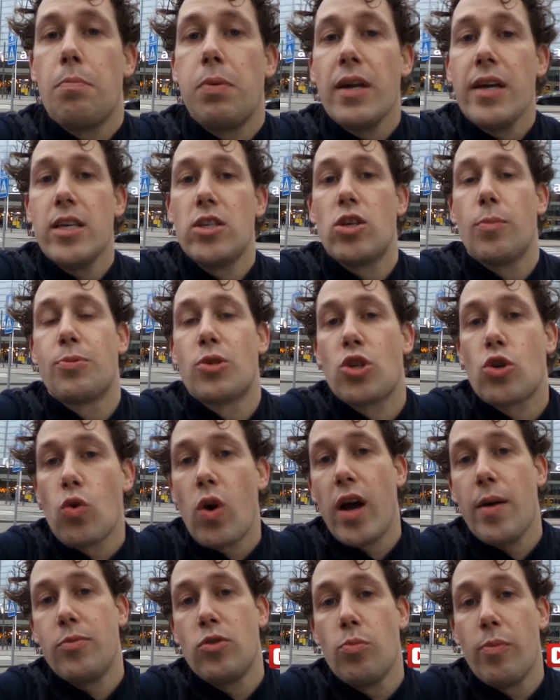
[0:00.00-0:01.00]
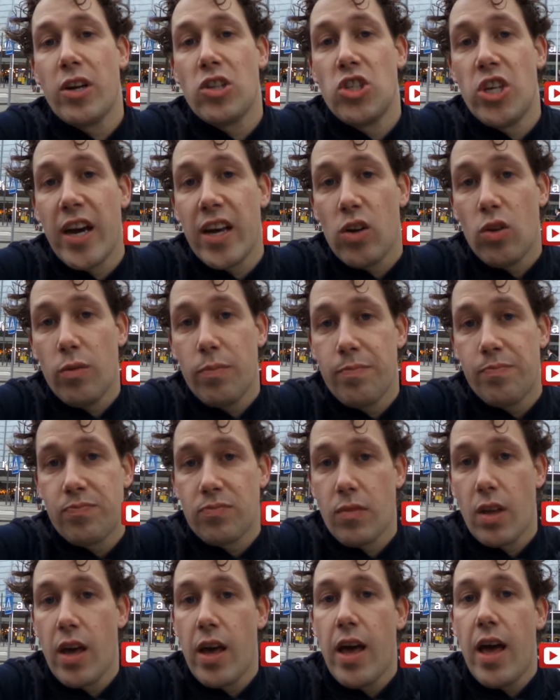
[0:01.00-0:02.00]
Please subscribe to my channel
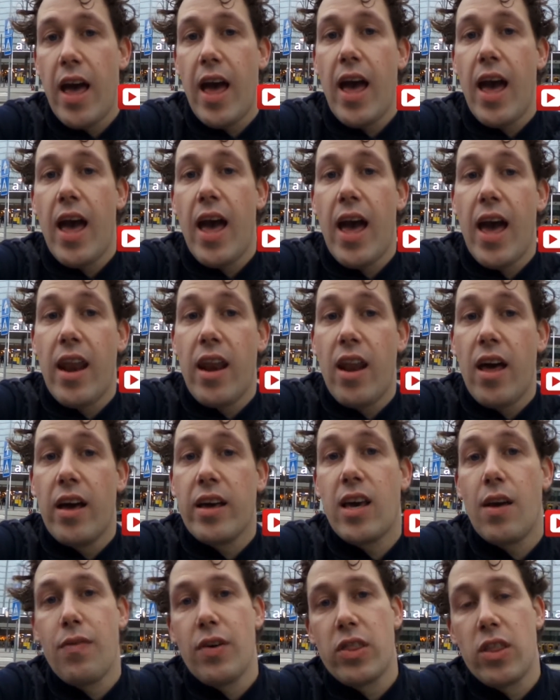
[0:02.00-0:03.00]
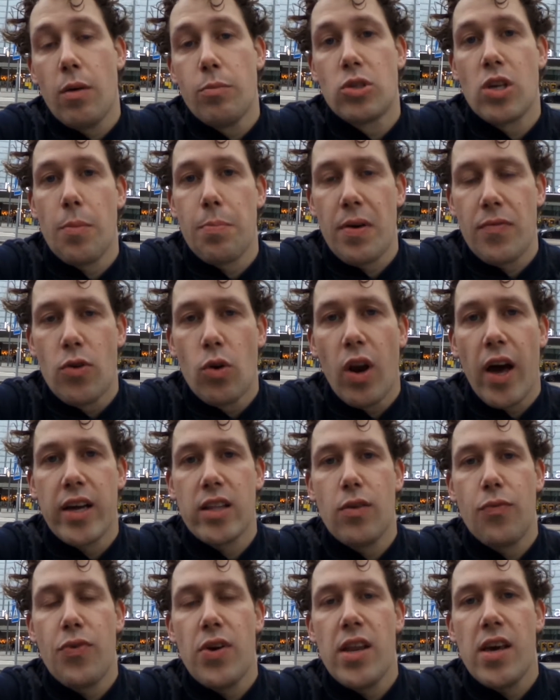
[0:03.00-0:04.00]
and give a thumbs up if you
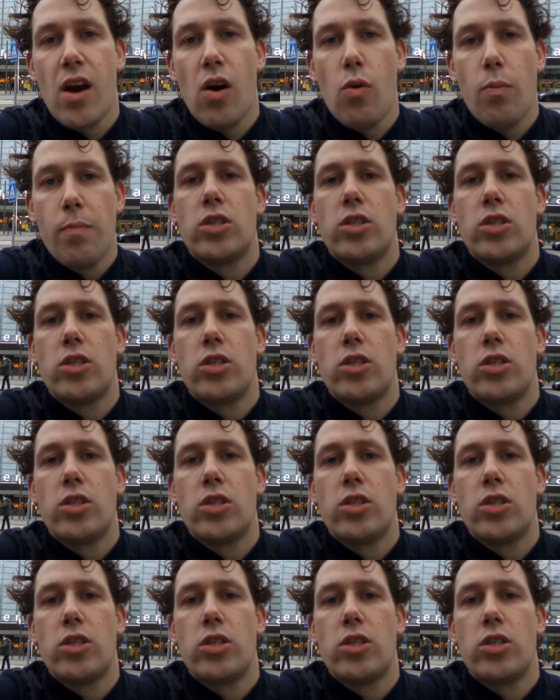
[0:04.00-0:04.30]
like the video.